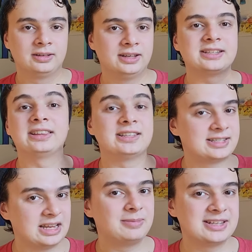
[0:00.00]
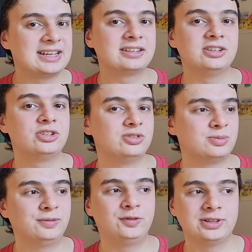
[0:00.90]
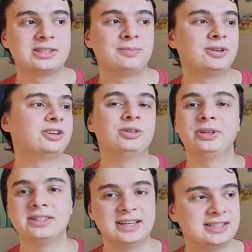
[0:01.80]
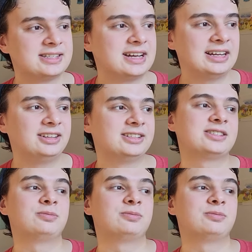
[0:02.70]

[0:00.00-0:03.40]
It's got the same exact issues with footstep audio, with dead silence,